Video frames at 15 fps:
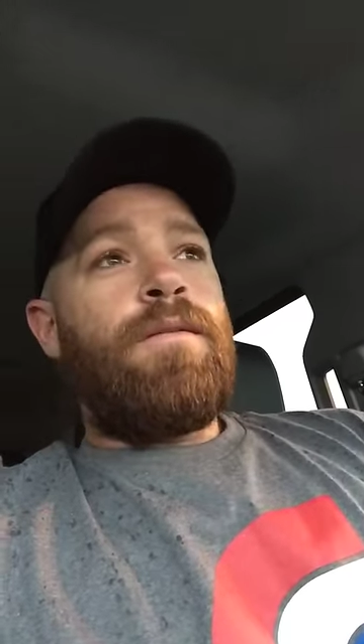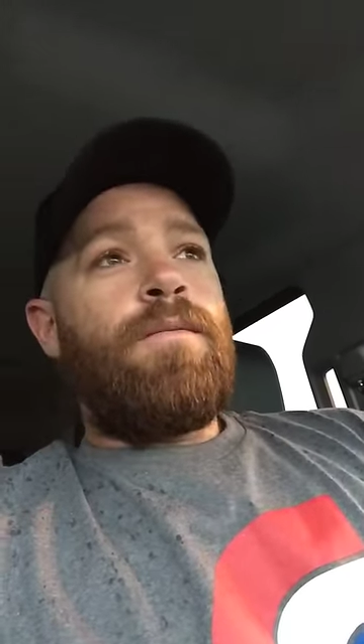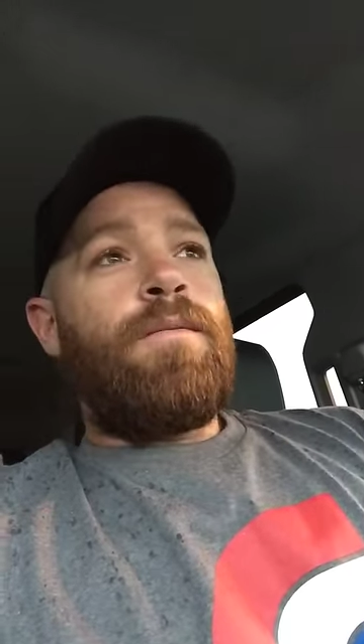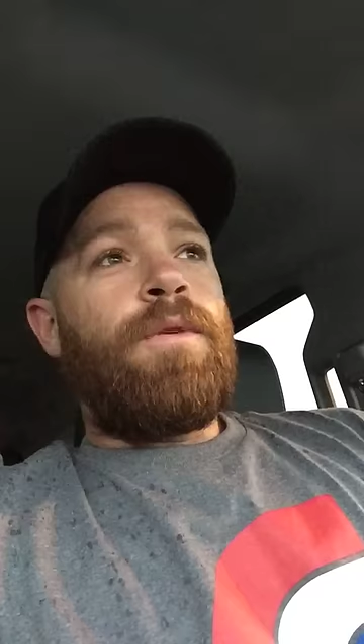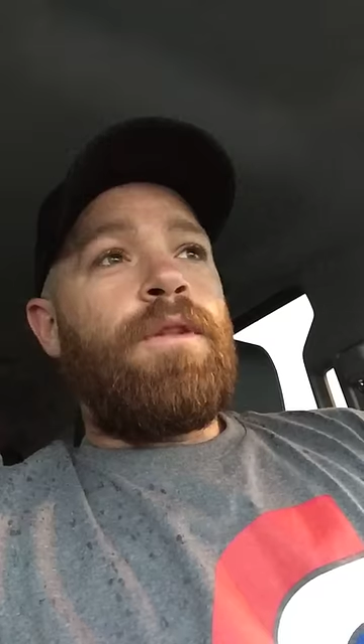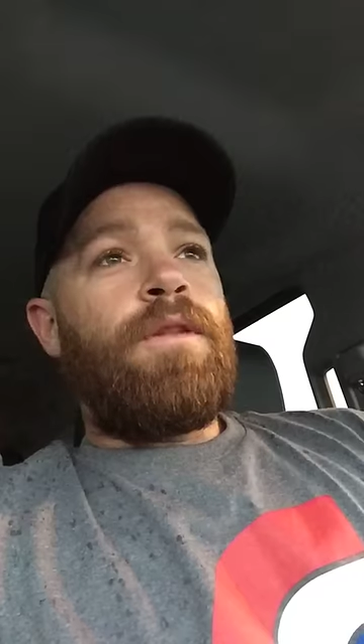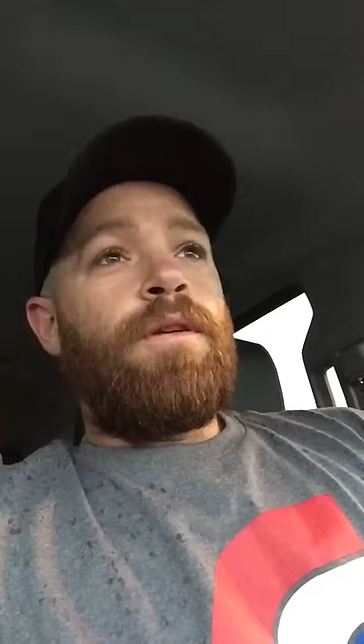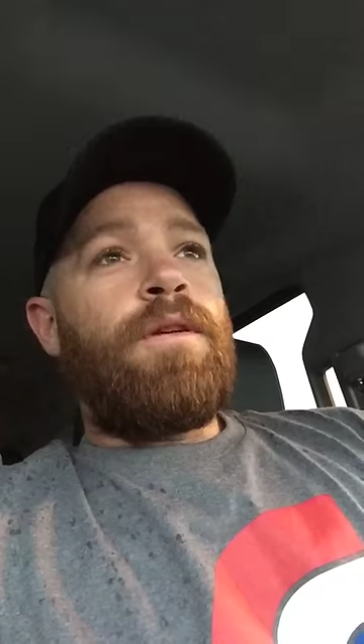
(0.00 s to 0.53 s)

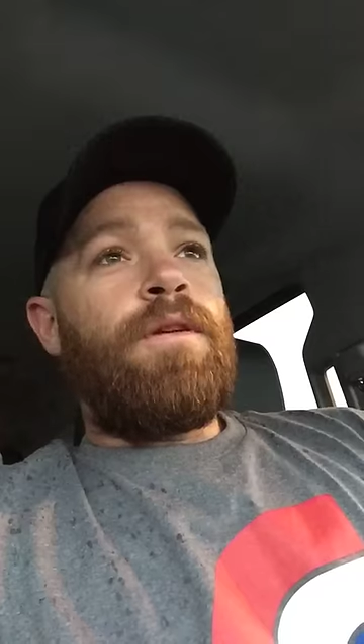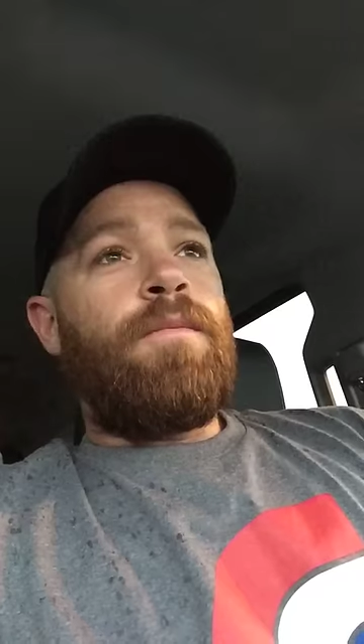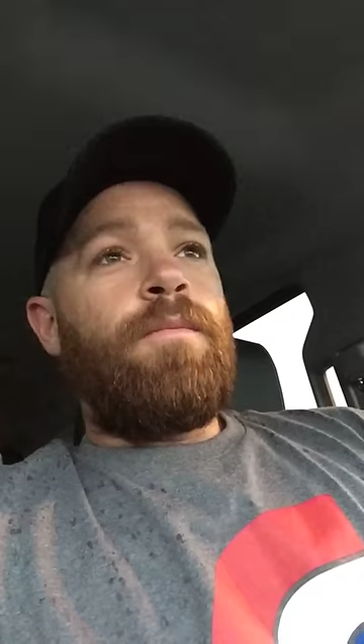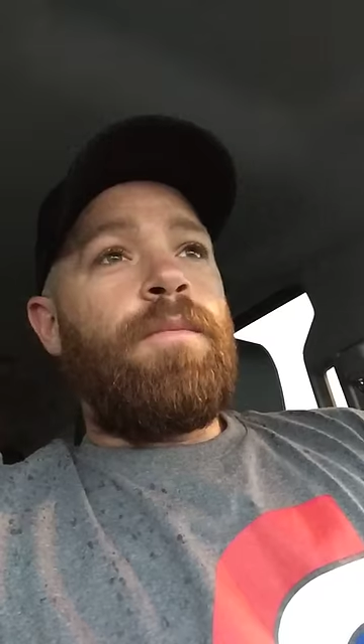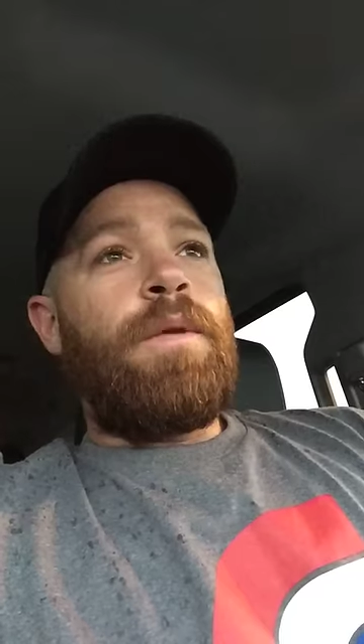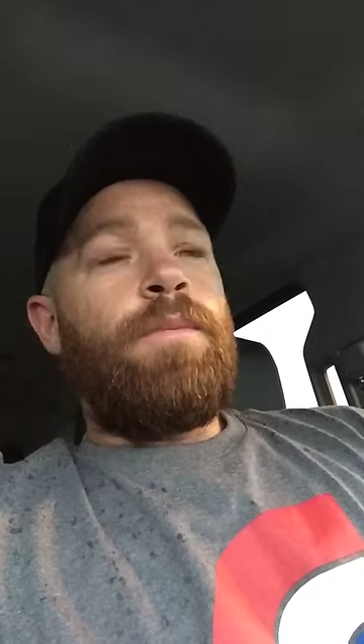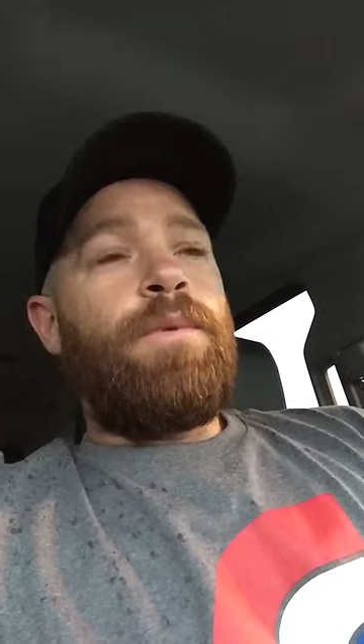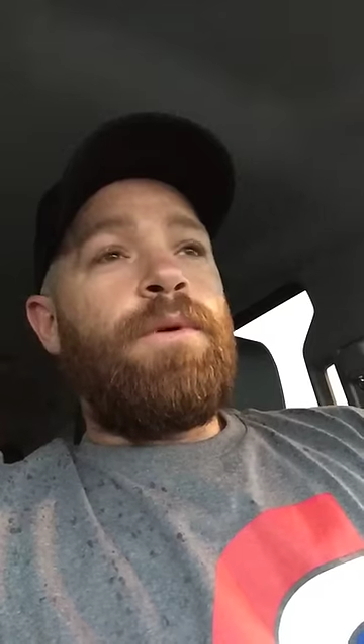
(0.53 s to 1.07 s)
with
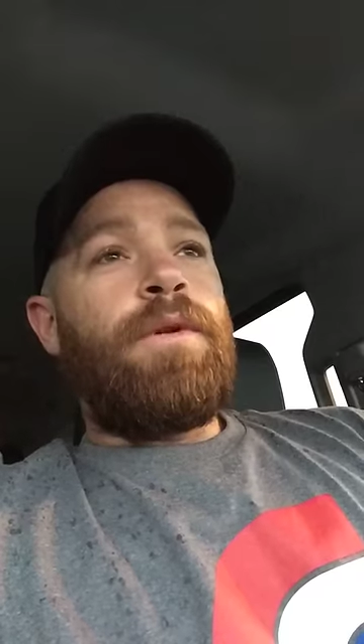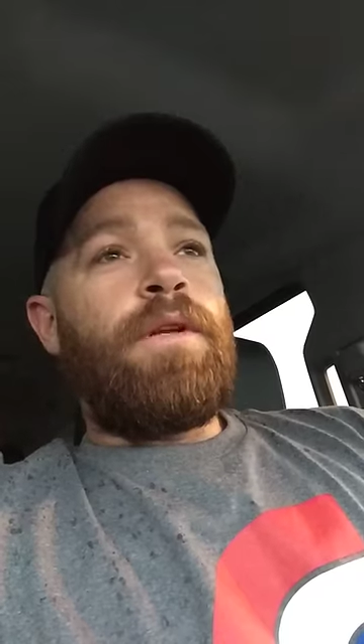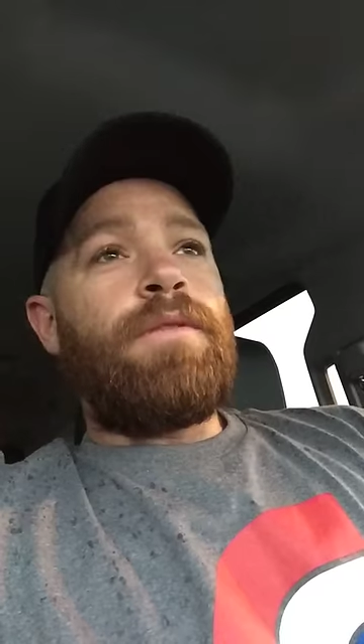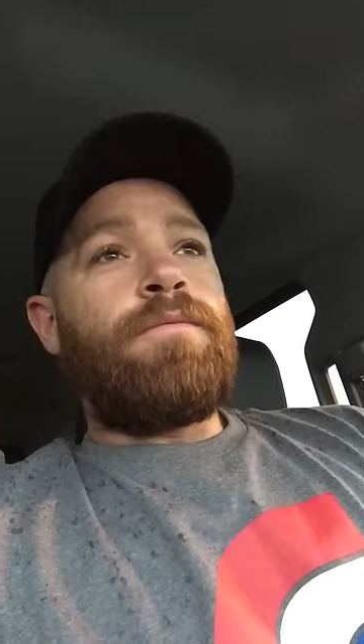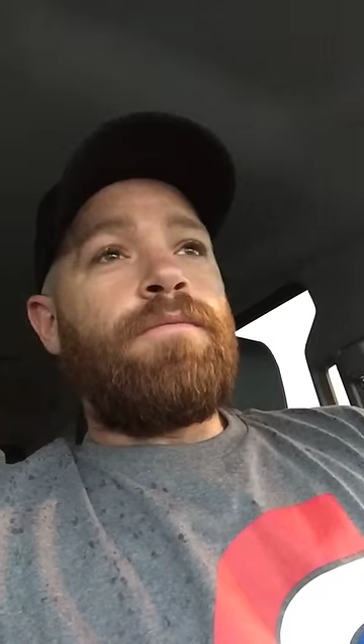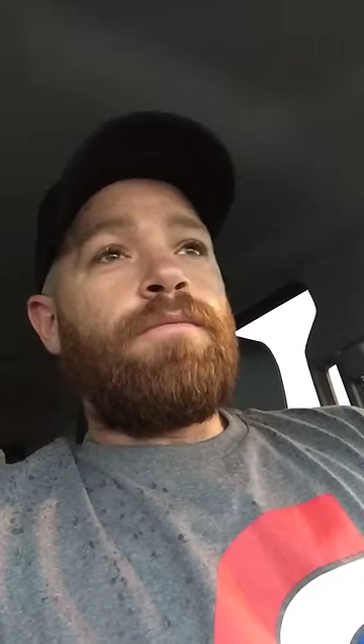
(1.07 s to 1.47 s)
people that